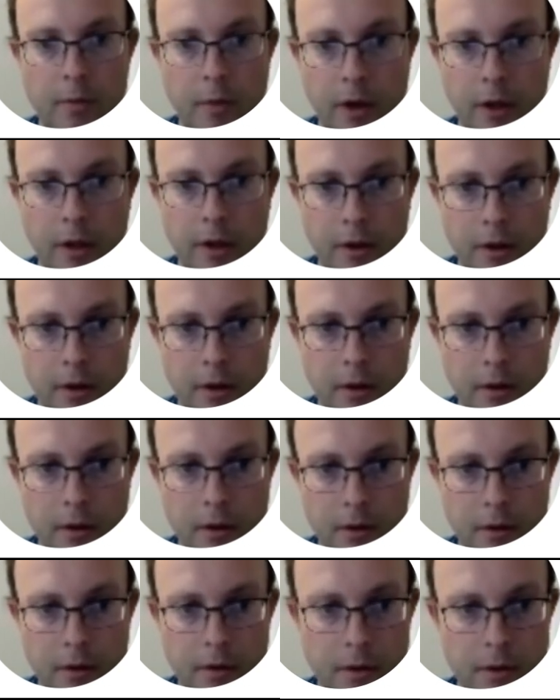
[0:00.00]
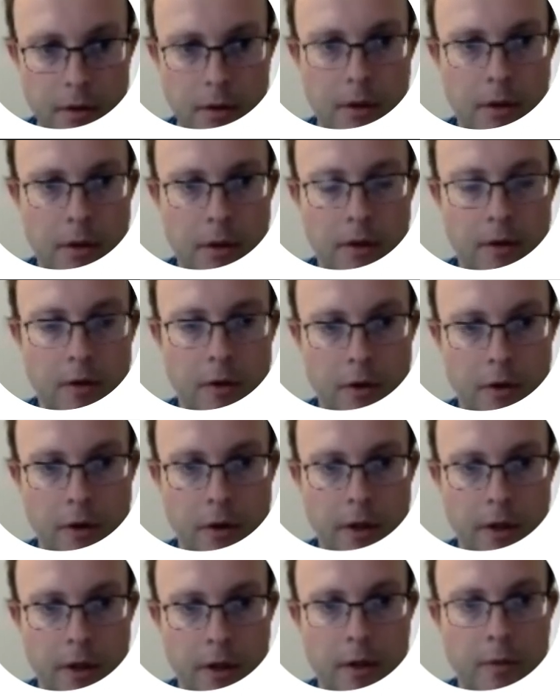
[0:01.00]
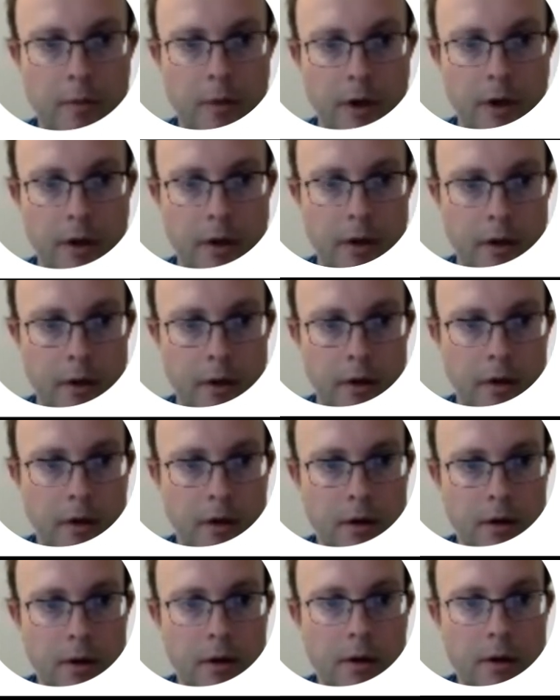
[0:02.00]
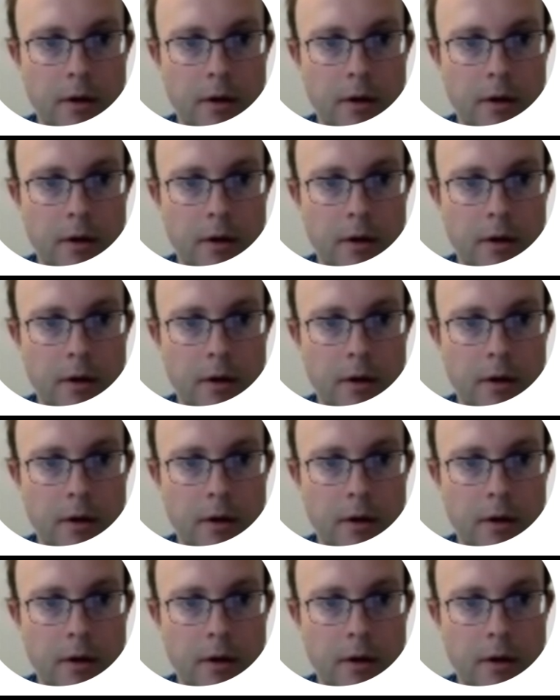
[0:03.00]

Python. So click on Python.